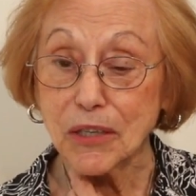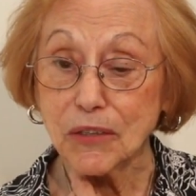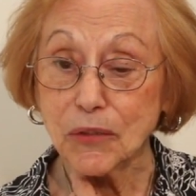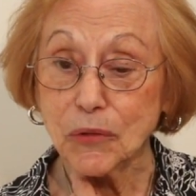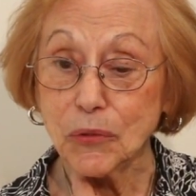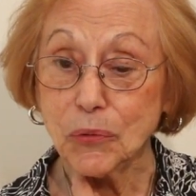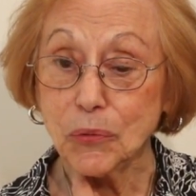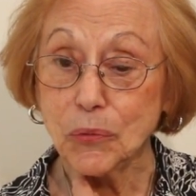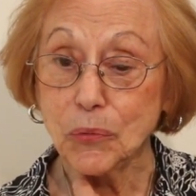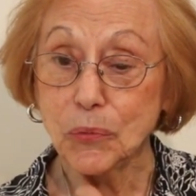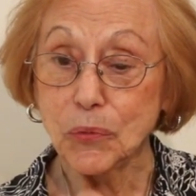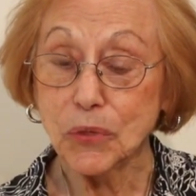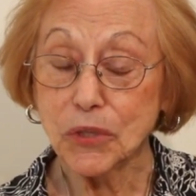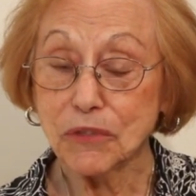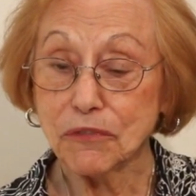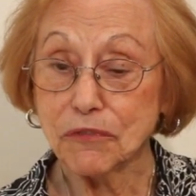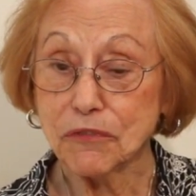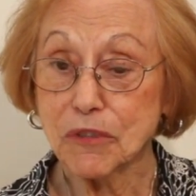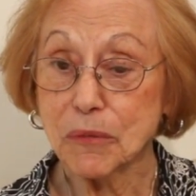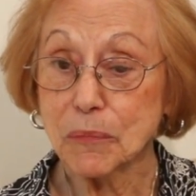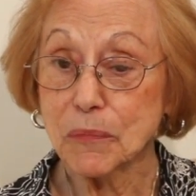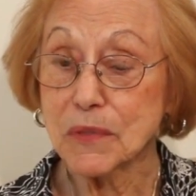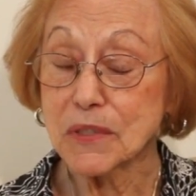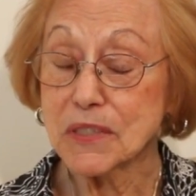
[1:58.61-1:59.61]
who were
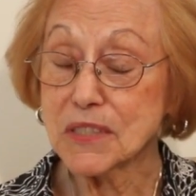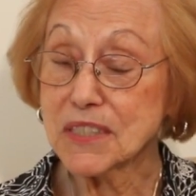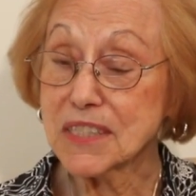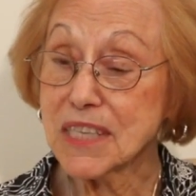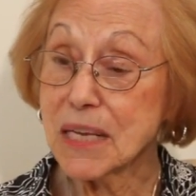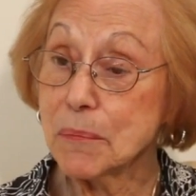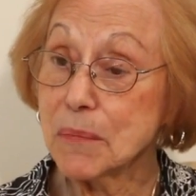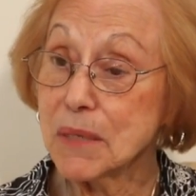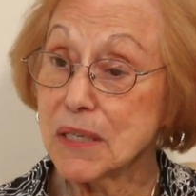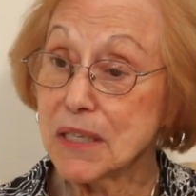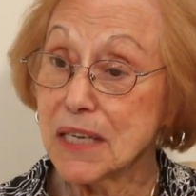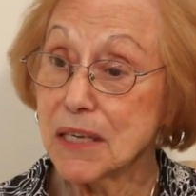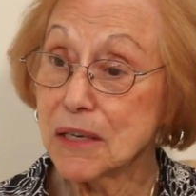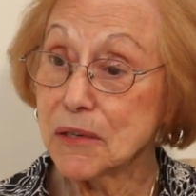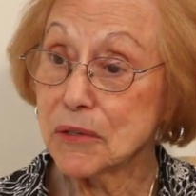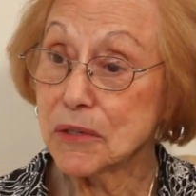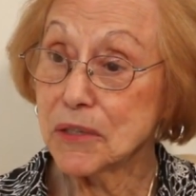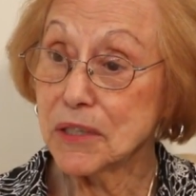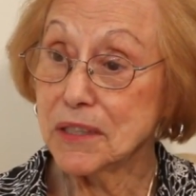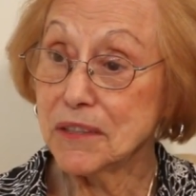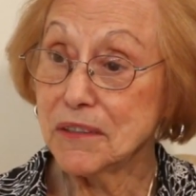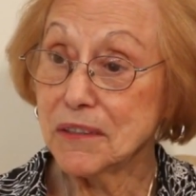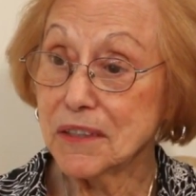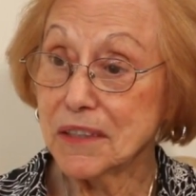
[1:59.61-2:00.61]
from the
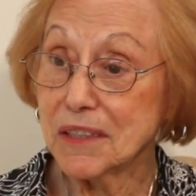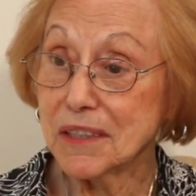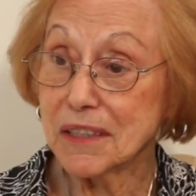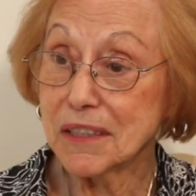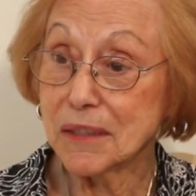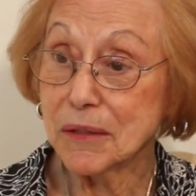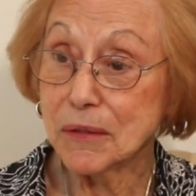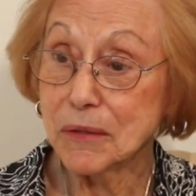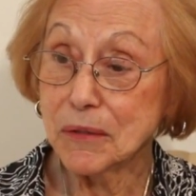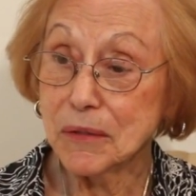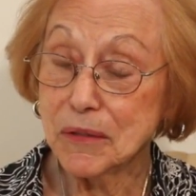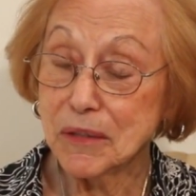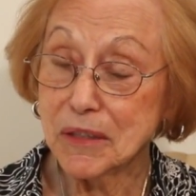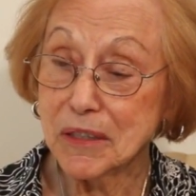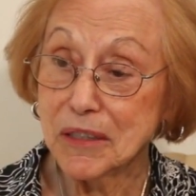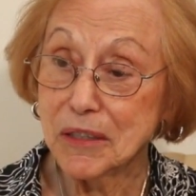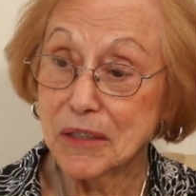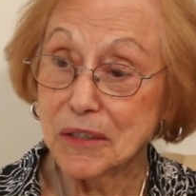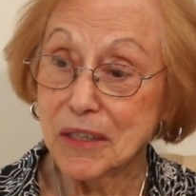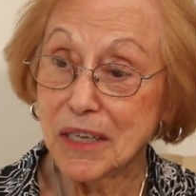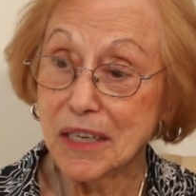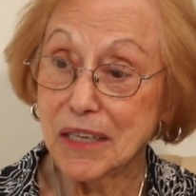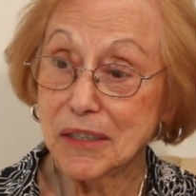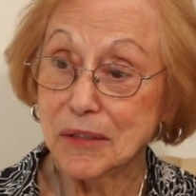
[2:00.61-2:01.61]
seminary
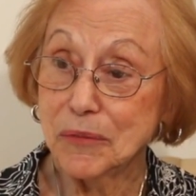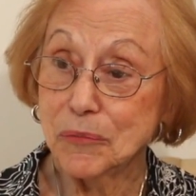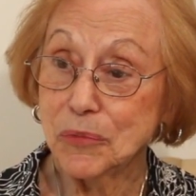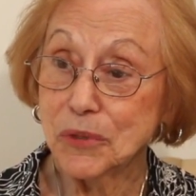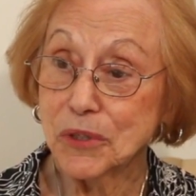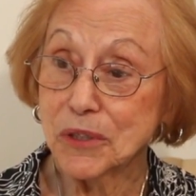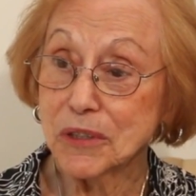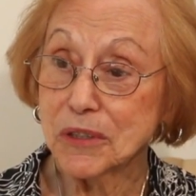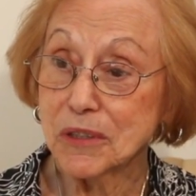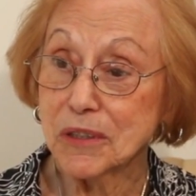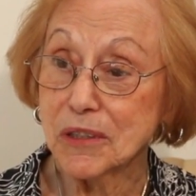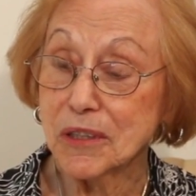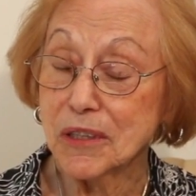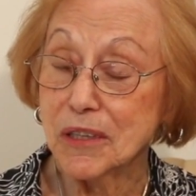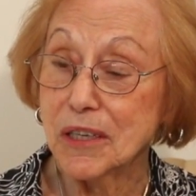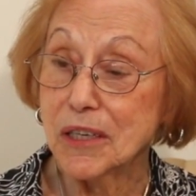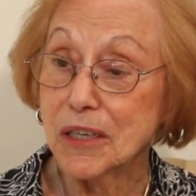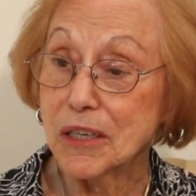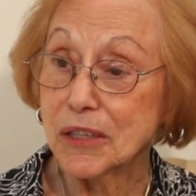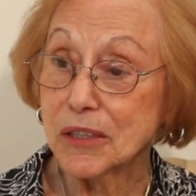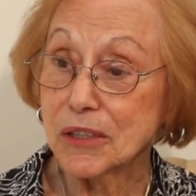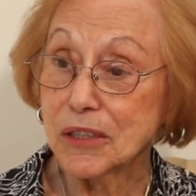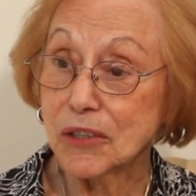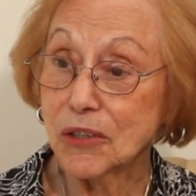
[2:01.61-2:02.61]
and were
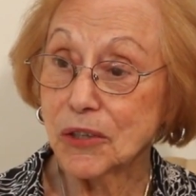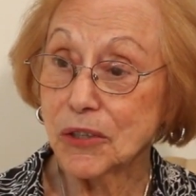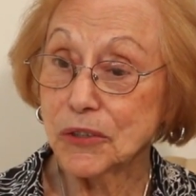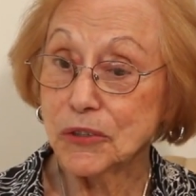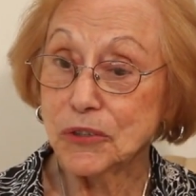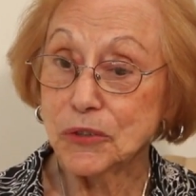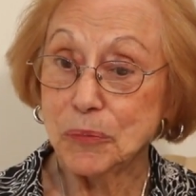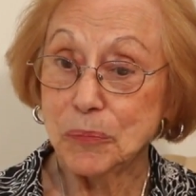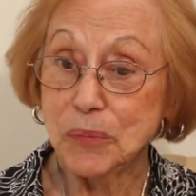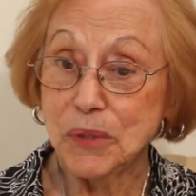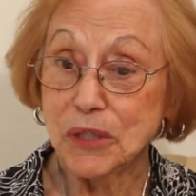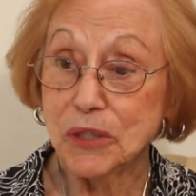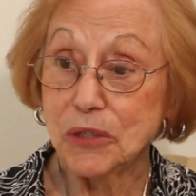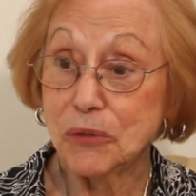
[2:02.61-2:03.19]
going to be